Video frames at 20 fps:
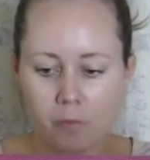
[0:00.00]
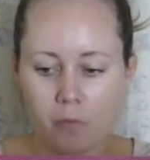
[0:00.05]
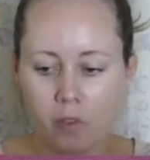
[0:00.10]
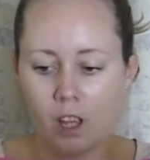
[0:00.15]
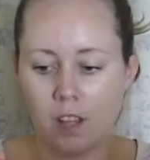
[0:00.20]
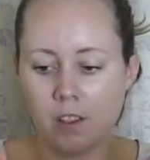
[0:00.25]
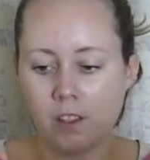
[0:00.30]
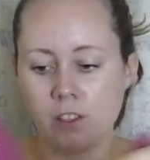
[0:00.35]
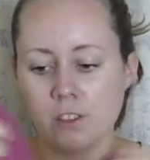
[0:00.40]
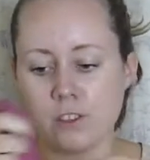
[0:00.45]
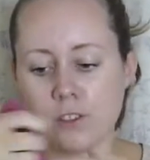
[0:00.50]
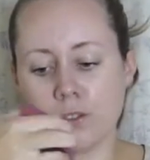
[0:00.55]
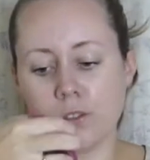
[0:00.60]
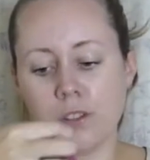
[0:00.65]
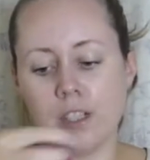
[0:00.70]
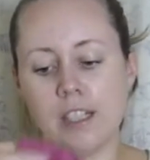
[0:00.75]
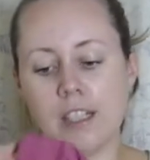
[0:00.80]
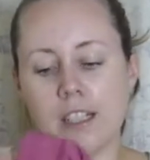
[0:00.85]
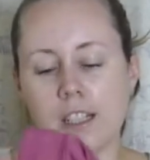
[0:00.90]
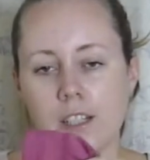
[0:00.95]
And there's a
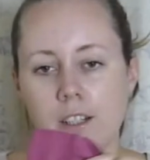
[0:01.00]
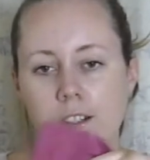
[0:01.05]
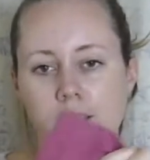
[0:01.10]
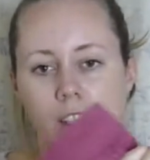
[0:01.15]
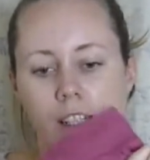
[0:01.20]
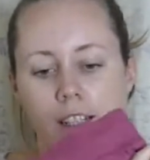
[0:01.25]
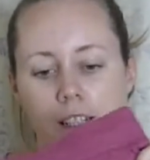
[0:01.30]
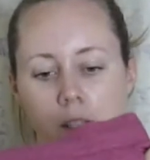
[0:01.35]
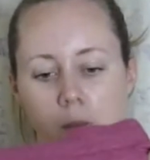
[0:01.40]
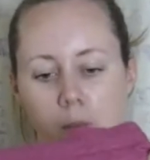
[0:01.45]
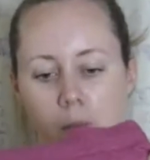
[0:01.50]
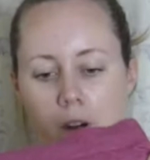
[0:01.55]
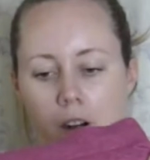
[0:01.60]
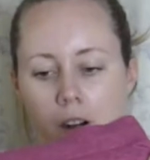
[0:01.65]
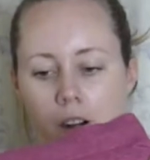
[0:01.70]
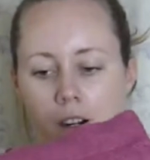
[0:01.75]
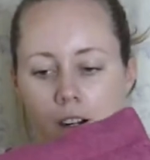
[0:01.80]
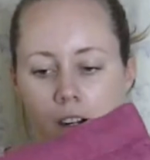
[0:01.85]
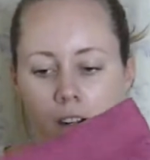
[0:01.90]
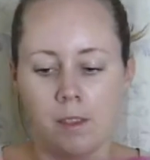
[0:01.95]
really cute little
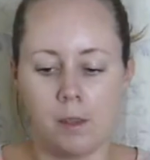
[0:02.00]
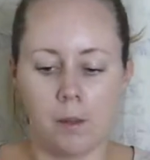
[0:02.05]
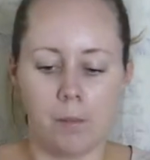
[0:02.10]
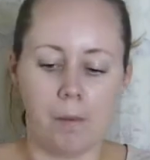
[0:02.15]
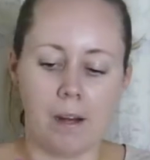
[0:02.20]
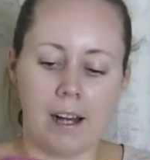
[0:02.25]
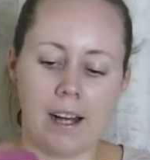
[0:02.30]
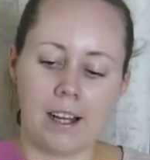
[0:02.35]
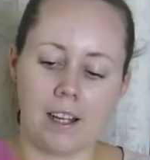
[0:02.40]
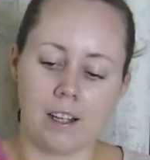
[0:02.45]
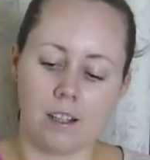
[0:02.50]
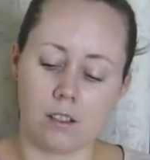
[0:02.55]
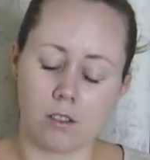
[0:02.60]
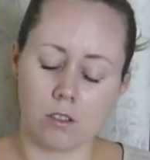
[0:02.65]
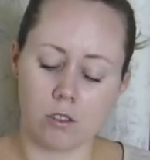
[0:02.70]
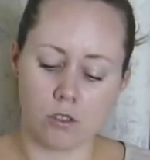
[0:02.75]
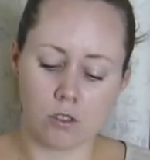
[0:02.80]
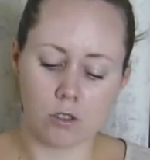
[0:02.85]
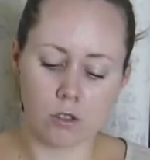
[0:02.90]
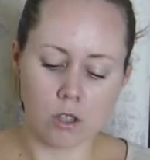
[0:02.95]
pocket on the back.
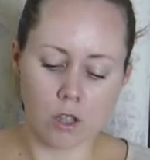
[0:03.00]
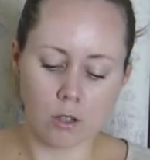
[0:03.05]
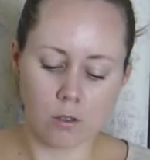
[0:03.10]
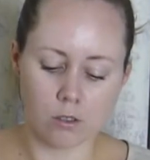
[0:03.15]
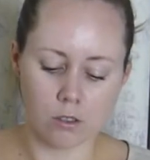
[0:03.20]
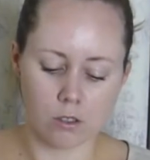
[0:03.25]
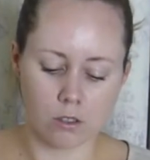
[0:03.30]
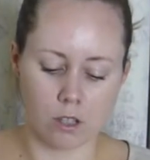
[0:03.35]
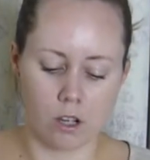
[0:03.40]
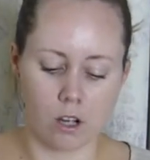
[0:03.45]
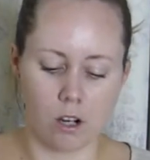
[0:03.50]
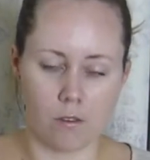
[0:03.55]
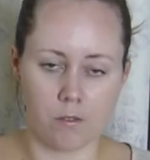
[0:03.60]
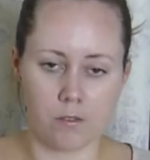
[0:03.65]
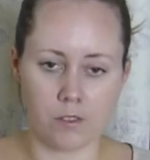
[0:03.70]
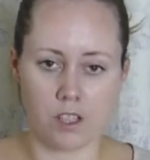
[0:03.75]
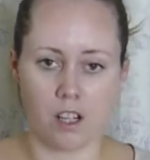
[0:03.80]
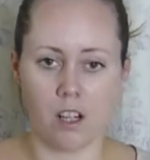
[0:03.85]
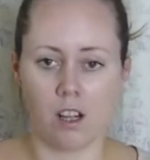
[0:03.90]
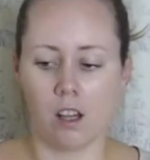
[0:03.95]
So
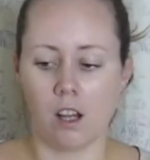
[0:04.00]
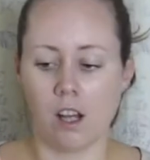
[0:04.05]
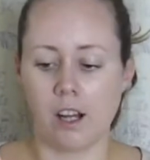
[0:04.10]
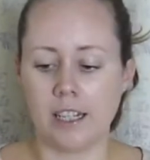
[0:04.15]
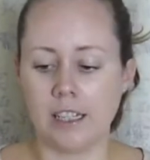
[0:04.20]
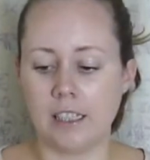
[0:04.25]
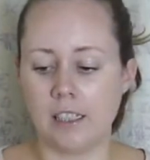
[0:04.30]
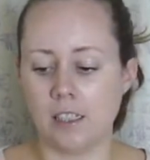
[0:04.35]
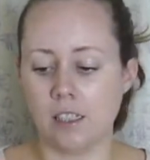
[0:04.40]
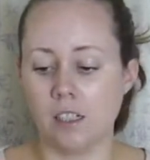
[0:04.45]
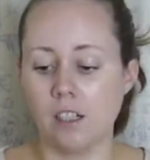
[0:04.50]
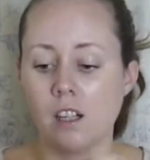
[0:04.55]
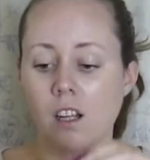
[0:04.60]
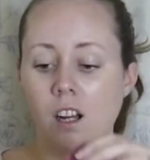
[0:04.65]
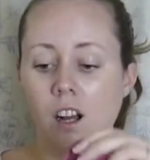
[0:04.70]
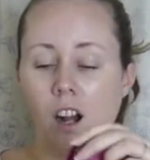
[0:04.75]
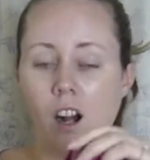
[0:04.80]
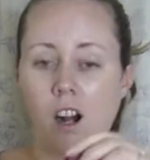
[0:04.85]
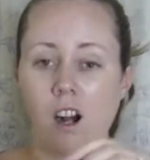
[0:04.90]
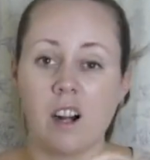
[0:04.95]
soft, light.
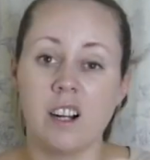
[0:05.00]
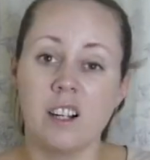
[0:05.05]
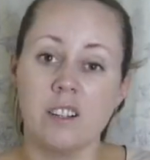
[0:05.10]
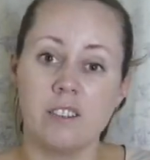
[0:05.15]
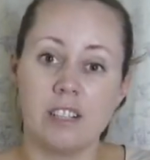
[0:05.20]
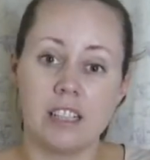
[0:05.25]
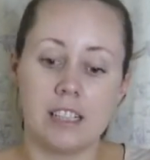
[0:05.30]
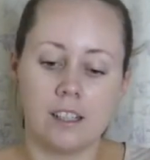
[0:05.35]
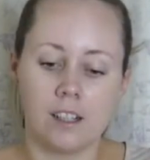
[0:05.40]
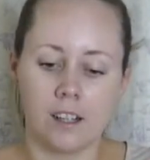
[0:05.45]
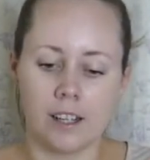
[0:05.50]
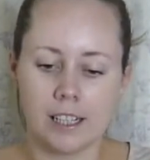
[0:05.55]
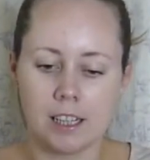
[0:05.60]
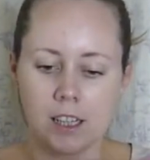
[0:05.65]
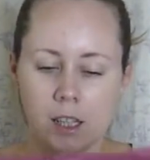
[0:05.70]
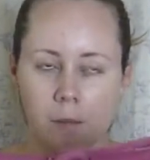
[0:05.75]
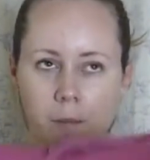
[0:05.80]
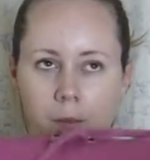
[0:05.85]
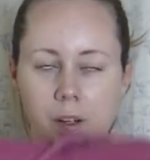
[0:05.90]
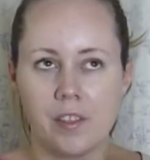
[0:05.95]
I really like
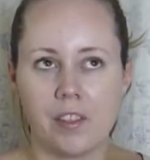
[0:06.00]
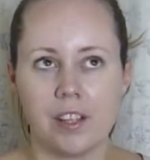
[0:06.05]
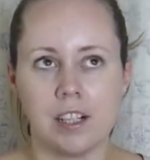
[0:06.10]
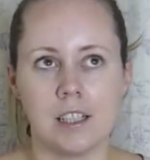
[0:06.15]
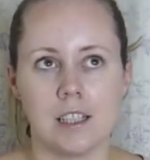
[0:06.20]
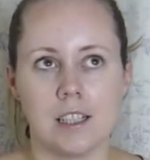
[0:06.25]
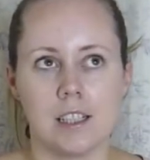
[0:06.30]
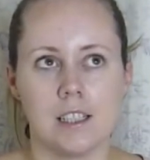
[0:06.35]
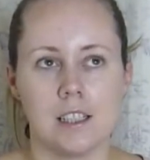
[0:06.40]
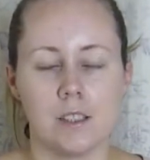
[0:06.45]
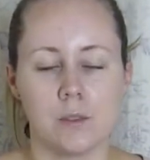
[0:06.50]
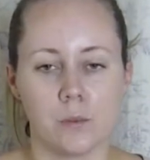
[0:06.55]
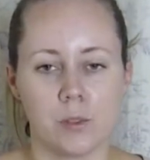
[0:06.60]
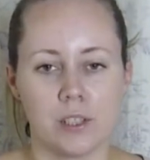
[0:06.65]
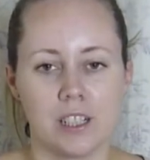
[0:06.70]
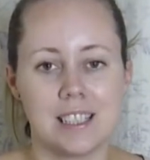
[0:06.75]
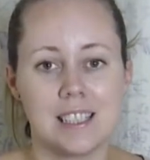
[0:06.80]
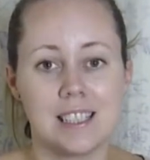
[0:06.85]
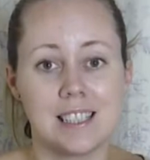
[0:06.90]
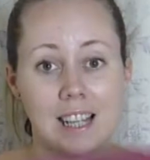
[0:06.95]
them. I think these
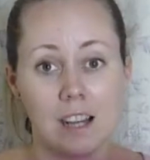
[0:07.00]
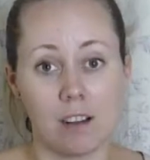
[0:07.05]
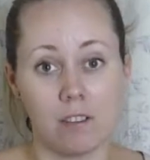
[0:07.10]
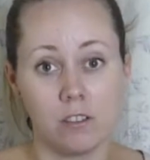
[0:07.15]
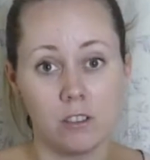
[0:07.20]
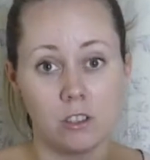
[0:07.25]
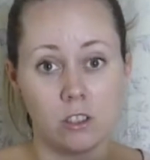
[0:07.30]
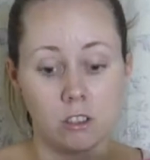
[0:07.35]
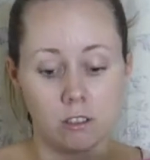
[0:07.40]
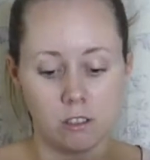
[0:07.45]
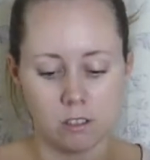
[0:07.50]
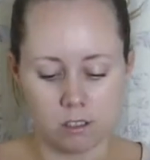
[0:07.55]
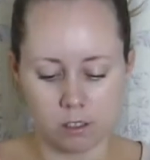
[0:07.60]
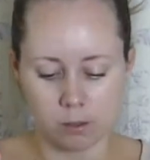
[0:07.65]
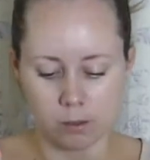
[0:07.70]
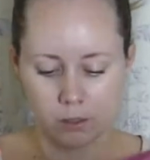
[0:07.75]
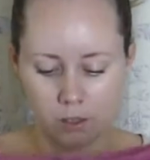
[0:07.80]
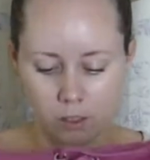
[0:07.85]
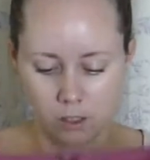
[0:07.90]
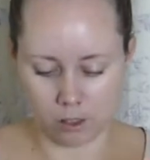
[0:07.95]
were 7 euros,
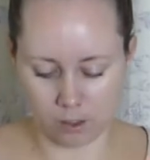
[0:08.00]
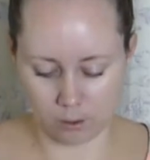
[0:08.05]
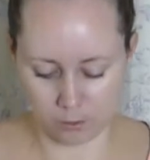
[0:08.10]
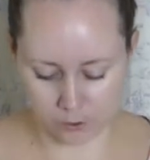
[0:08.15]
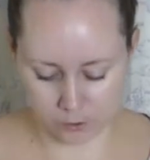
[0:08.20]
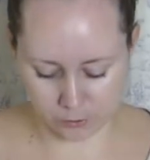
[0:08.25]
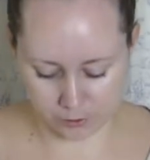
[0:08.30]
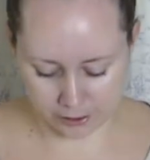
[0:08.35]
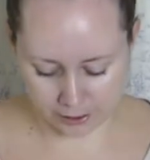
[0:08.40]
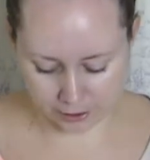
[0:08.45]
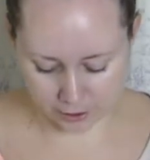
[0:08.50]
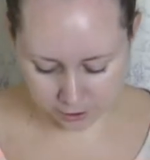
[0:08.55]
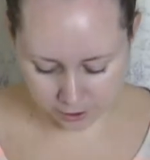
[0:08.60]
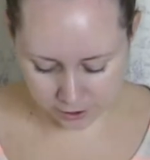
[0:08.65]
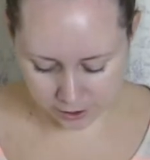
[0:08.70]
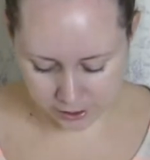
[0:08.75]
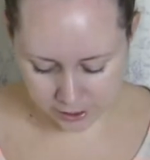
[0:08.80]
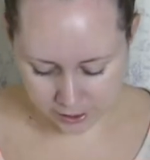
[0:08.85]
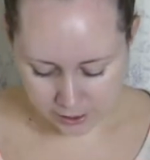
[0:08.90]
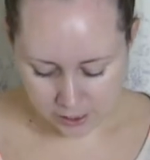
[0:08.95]
which I thought was really
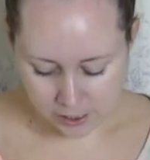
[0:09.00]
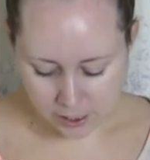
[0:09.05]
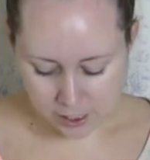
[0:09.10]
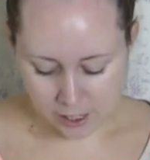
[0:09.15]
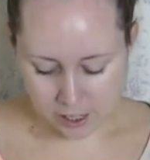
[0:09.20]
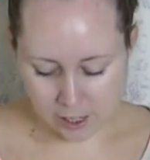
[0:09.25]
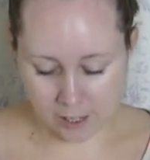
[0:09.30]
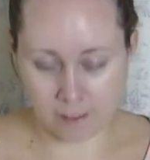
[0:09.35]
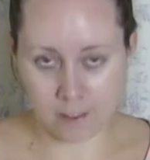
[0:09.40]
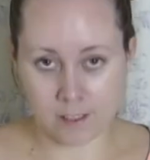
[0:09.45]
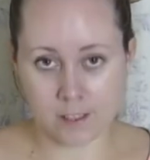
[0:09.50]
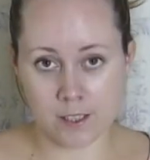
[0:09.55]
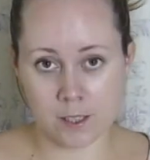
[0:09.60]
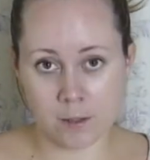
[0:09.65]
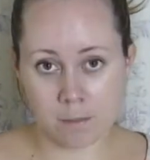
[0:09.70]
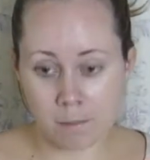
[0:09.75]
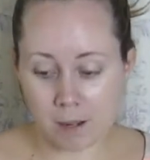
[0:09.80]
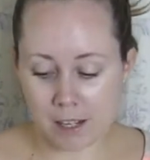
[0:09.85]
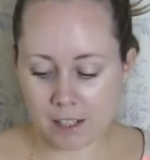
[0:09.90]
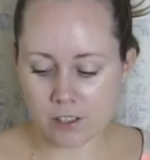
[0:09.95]
good. And then to
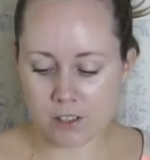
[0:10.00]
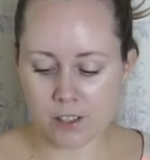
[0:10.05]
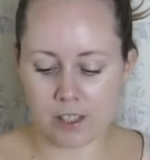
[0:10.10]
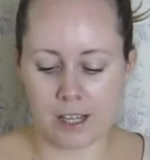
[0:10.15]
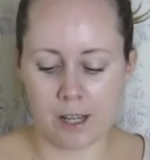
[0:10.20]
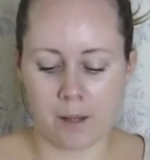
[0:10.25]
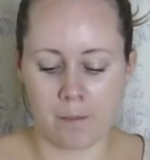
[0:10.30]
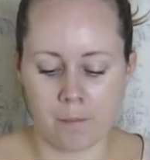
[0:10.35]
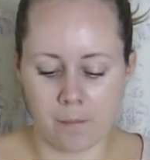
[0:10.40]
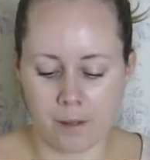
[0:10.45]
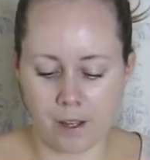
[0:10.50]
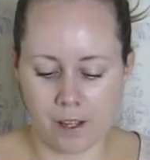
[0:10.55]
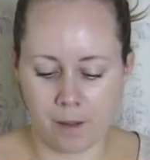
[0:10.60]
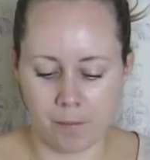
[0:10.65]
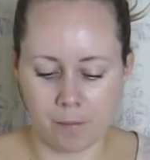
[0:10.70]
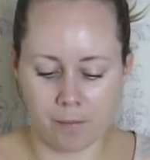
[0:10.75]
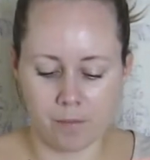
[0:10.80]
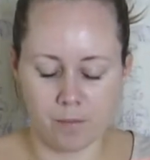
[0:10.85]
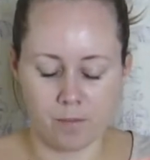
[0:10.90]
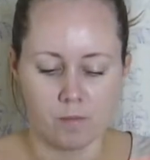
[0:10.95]
match them,
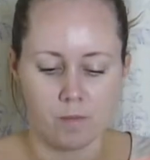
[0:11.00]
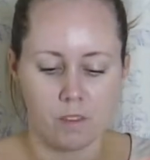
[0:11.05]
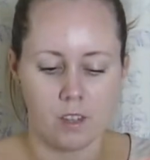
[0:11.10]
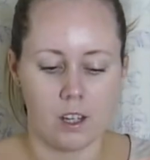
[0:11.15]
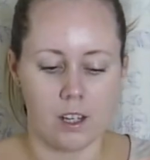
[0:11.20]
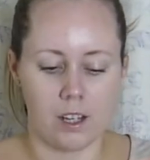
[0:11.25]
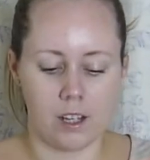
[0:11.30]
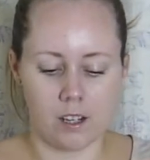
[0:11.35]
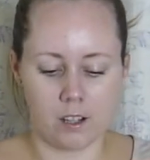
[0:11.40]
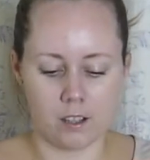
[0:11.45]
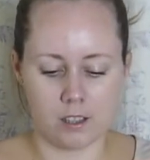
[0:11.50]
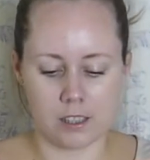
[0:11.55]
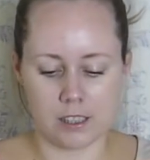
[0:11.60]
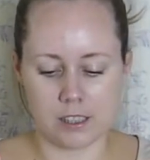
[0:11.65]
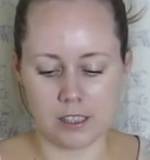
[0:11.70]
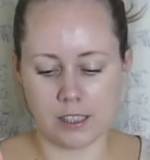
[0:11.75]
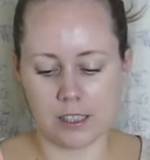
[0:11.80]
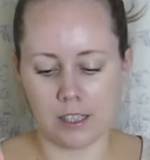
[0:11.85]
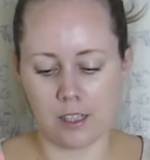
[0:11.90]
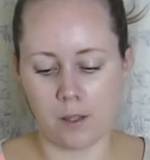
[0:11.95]
I got
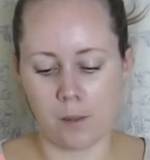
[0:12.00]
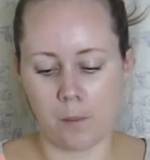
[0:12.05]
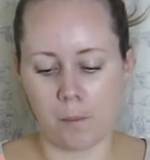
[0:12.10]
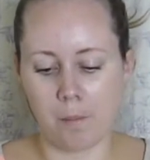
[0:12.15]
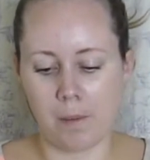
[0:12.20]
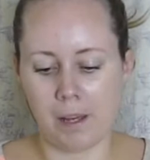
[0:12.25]
this little